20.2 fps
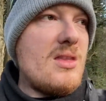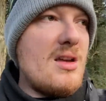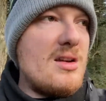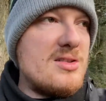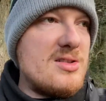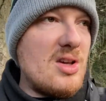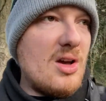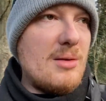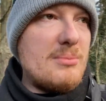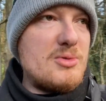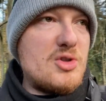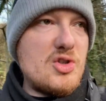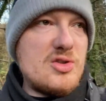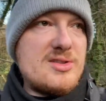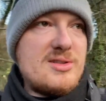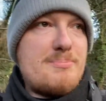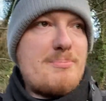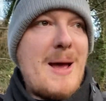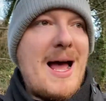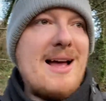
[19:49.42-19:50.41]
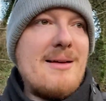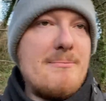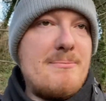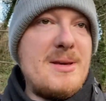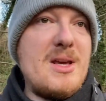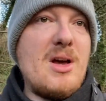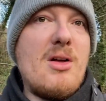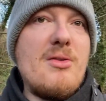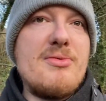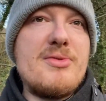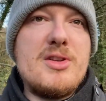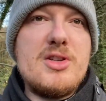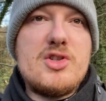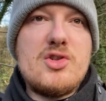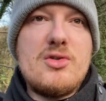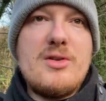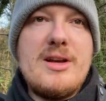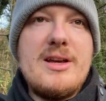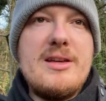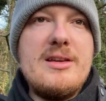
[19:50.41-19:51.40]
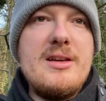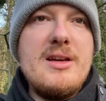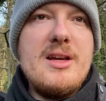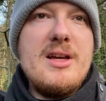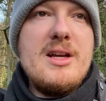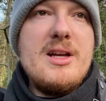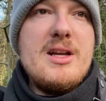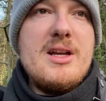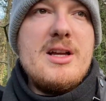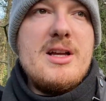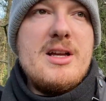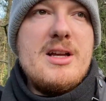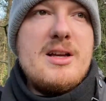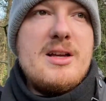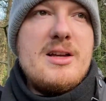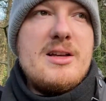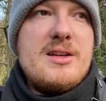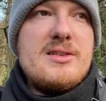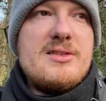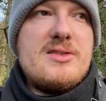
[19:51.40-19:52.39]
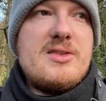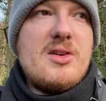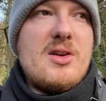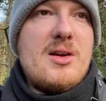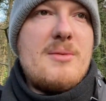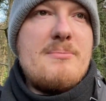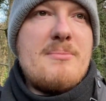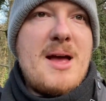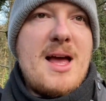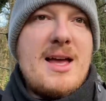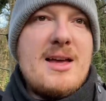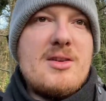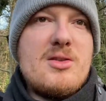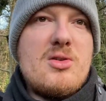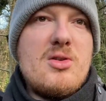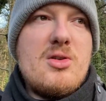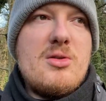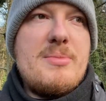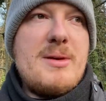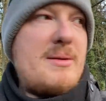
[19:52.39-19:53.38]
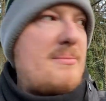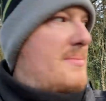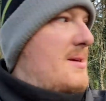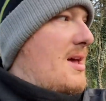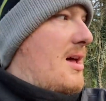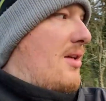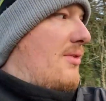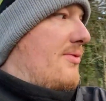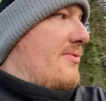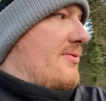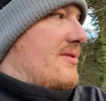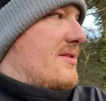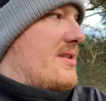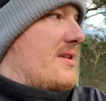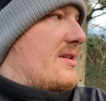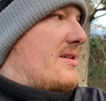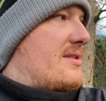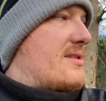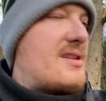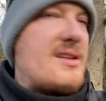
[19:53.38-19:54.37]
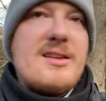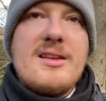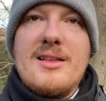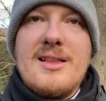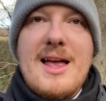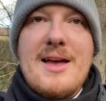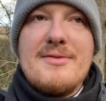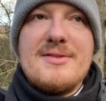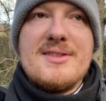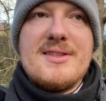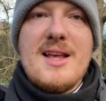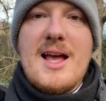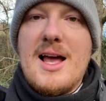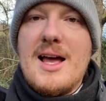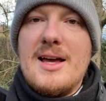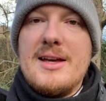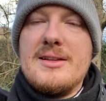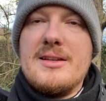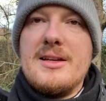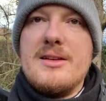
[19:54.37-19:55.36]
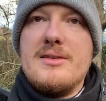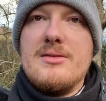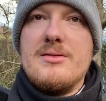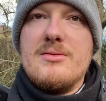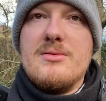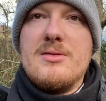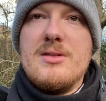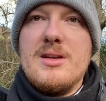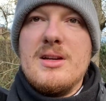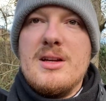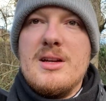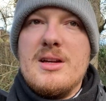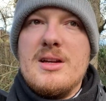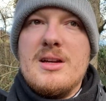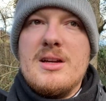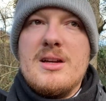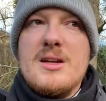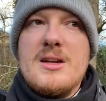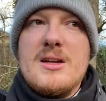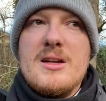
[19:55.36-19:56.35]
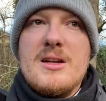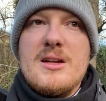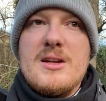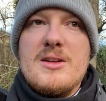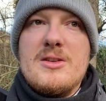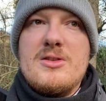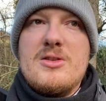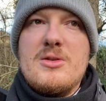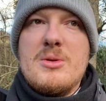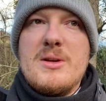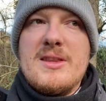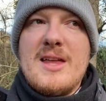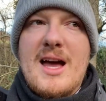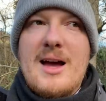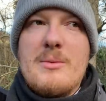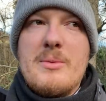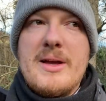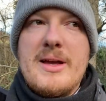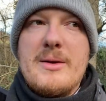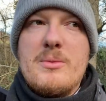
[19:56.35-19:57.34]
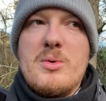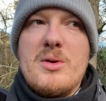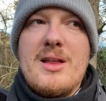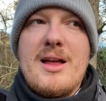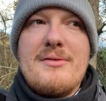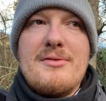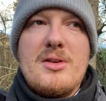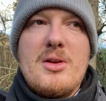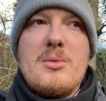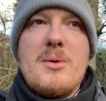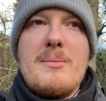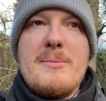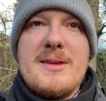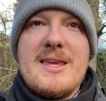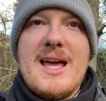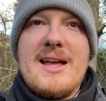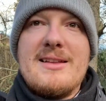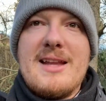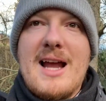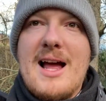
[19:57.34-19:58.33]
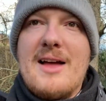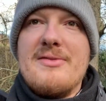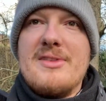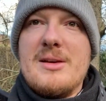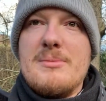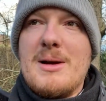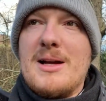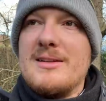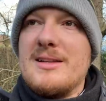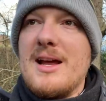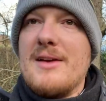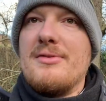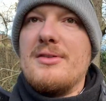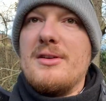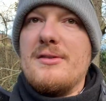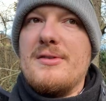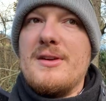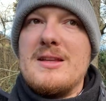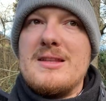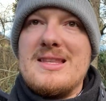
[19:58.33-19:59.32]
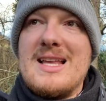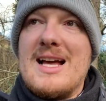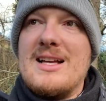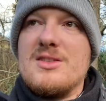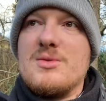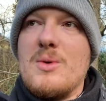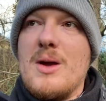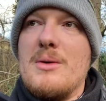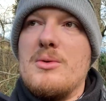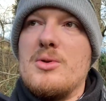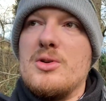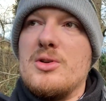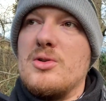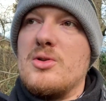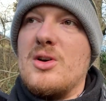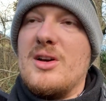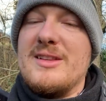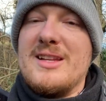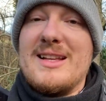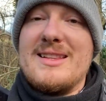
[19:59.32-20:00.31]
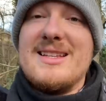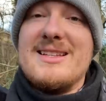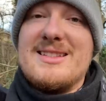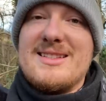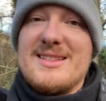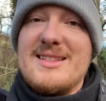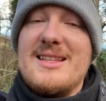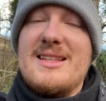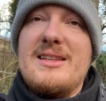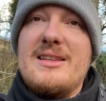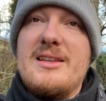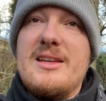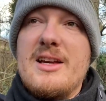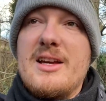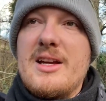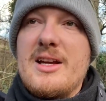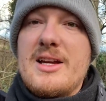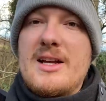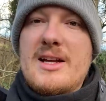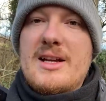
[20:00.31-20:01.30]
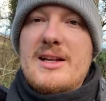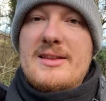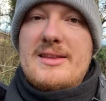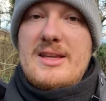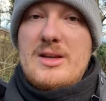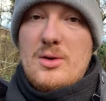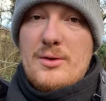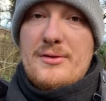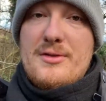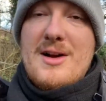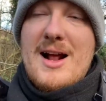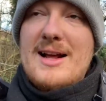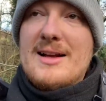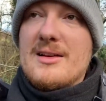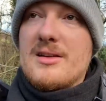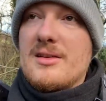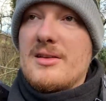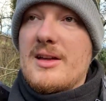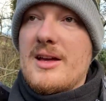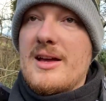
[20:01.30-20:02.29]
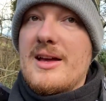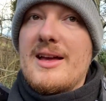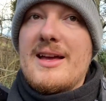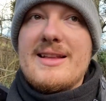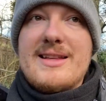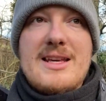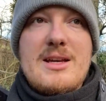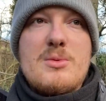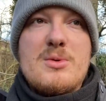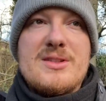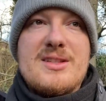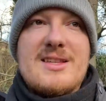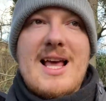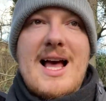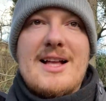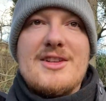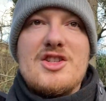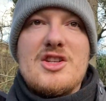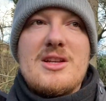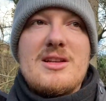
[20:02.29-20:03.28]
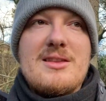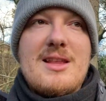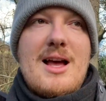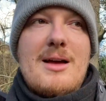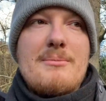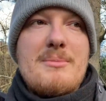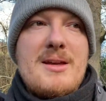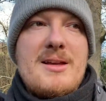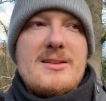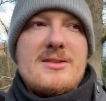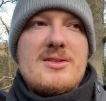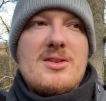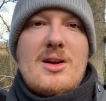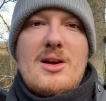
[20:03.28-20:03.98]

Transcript: top just beyond the tree. So I might go a bit beyond to the left side and do it that way. We'll have a look when we get down there, but I definitely think that's where we're going to go. And I did see the other angler and he was catching in that bit, so